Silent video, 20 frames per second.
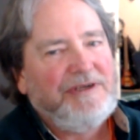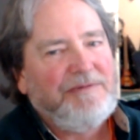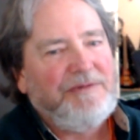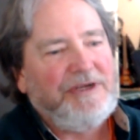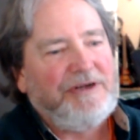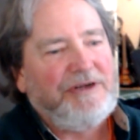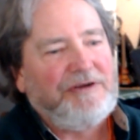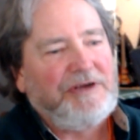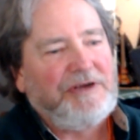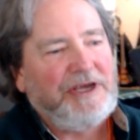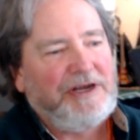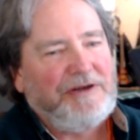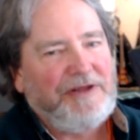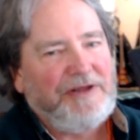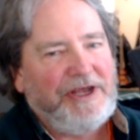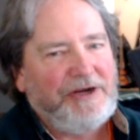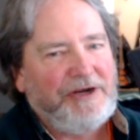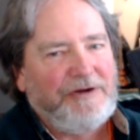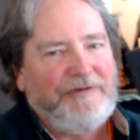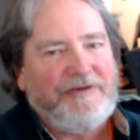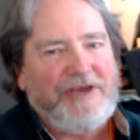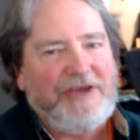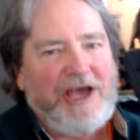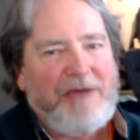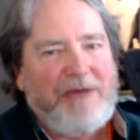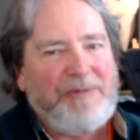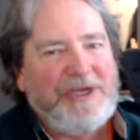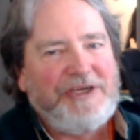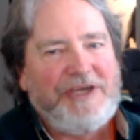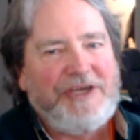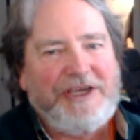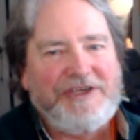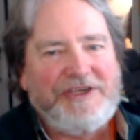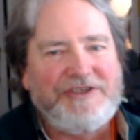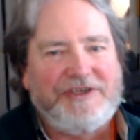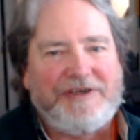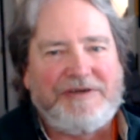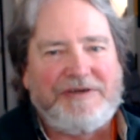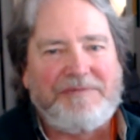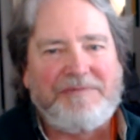I got a letter of
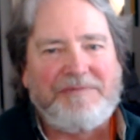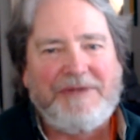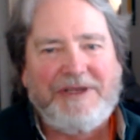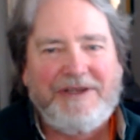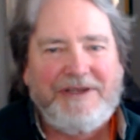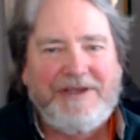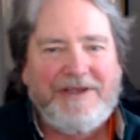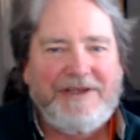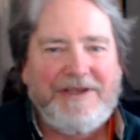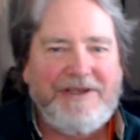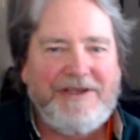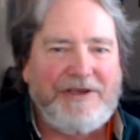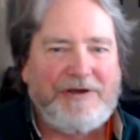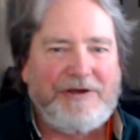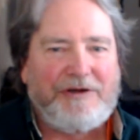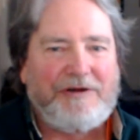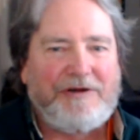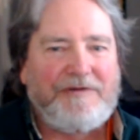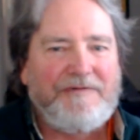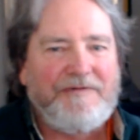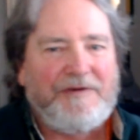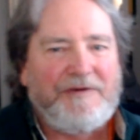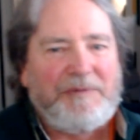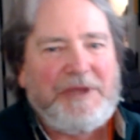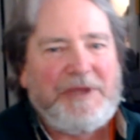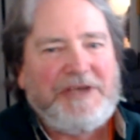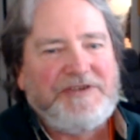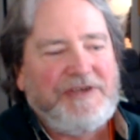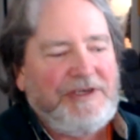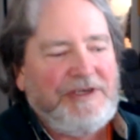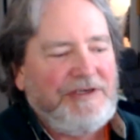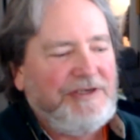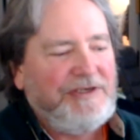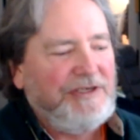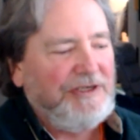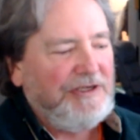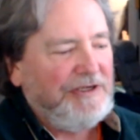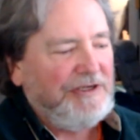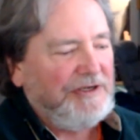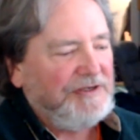commendation here from SAT
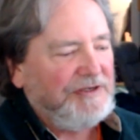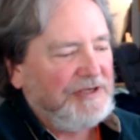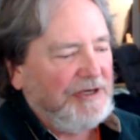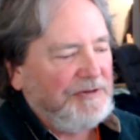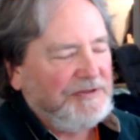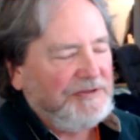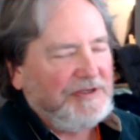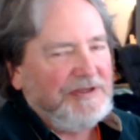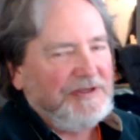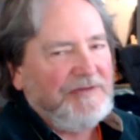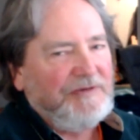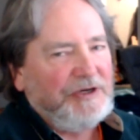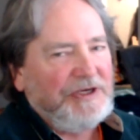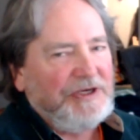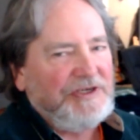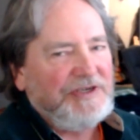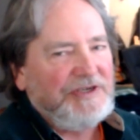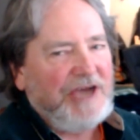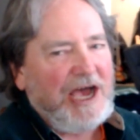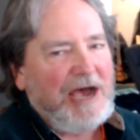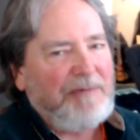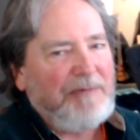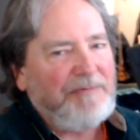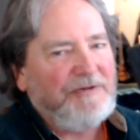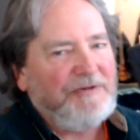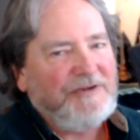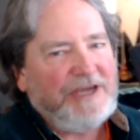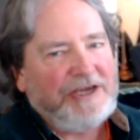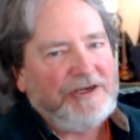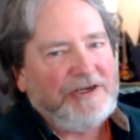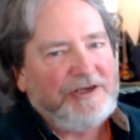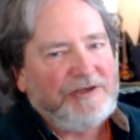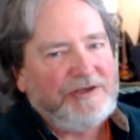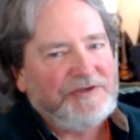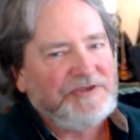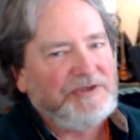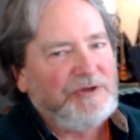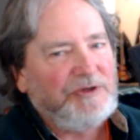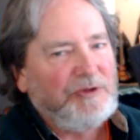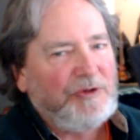because I was at the very top technical
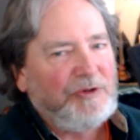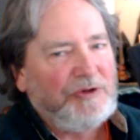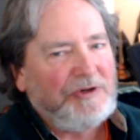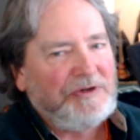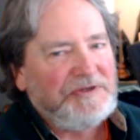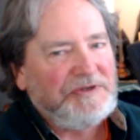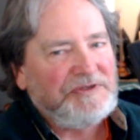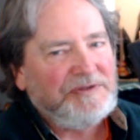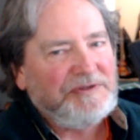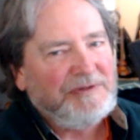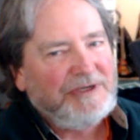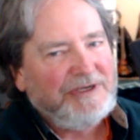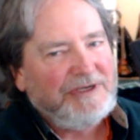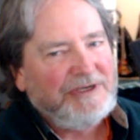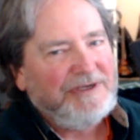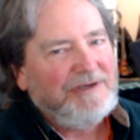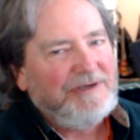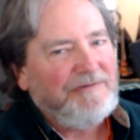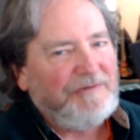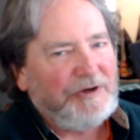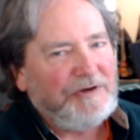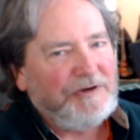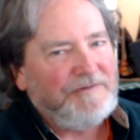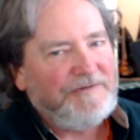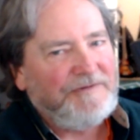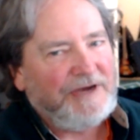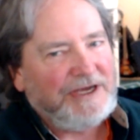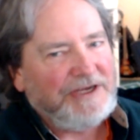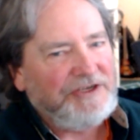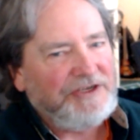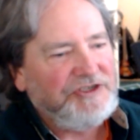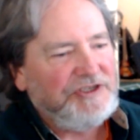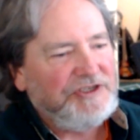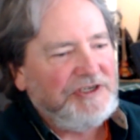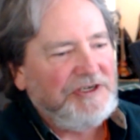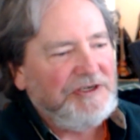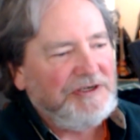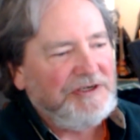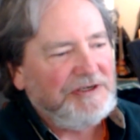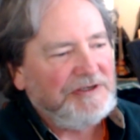scores, verified
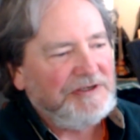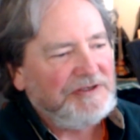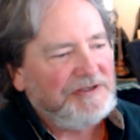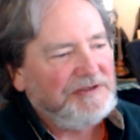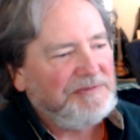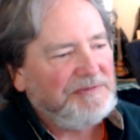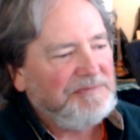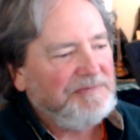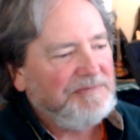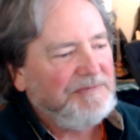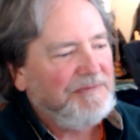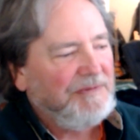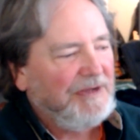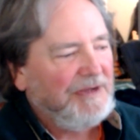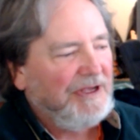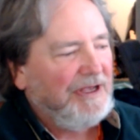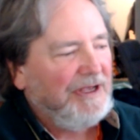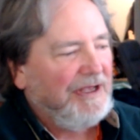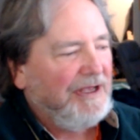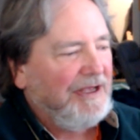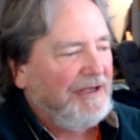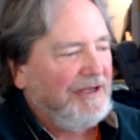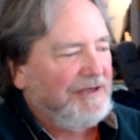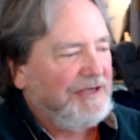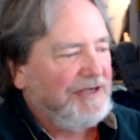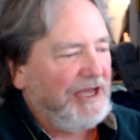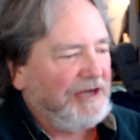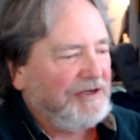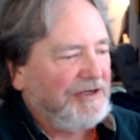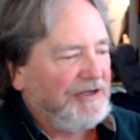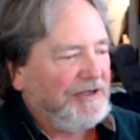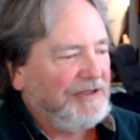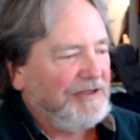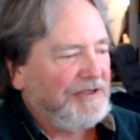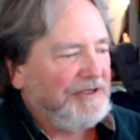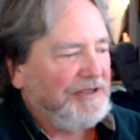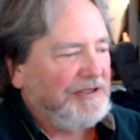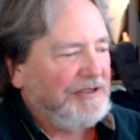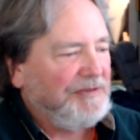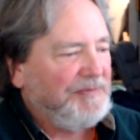genius
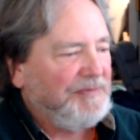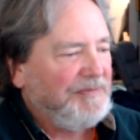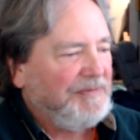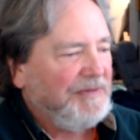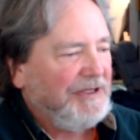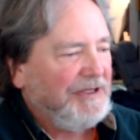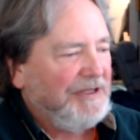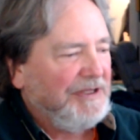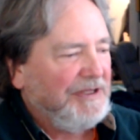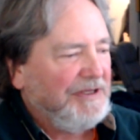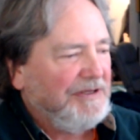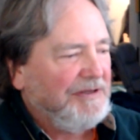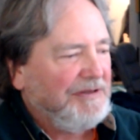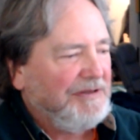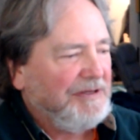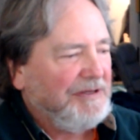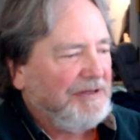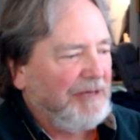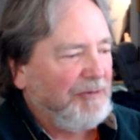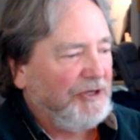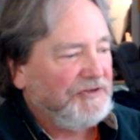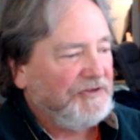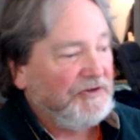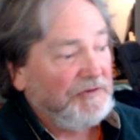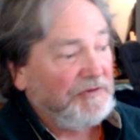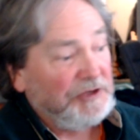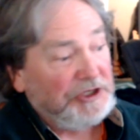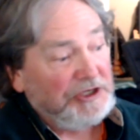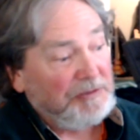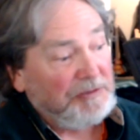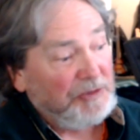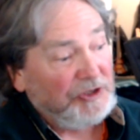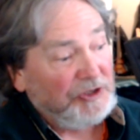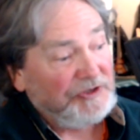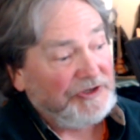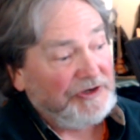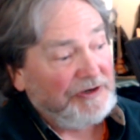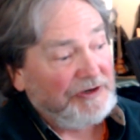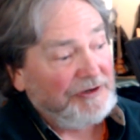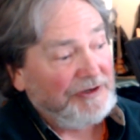technically. I'm also very
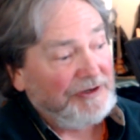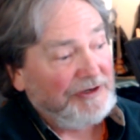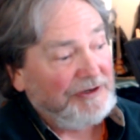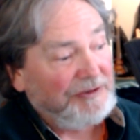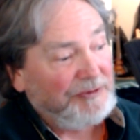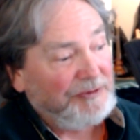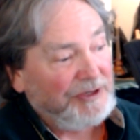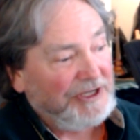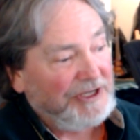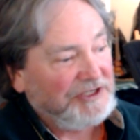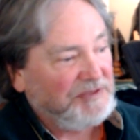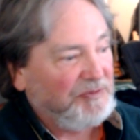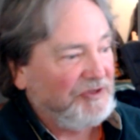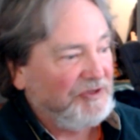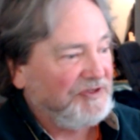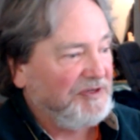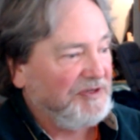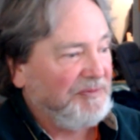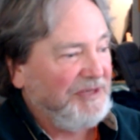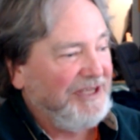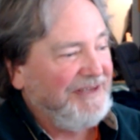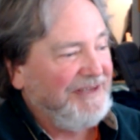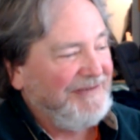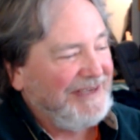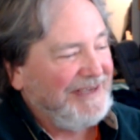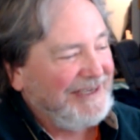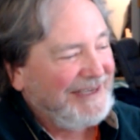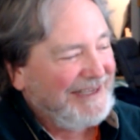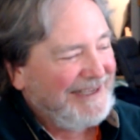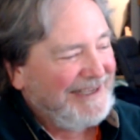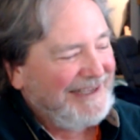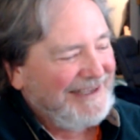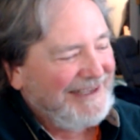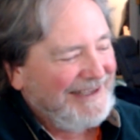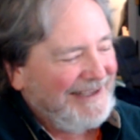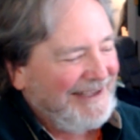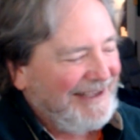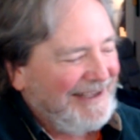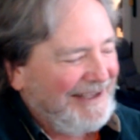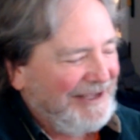emotional, we're not supposed to be.
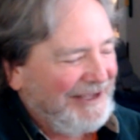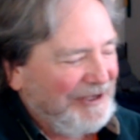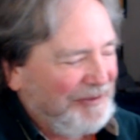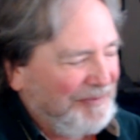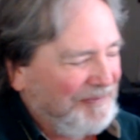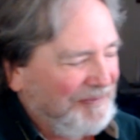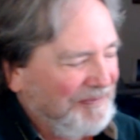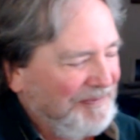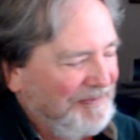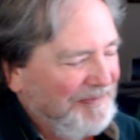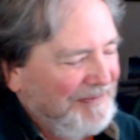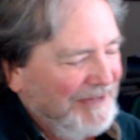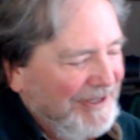um,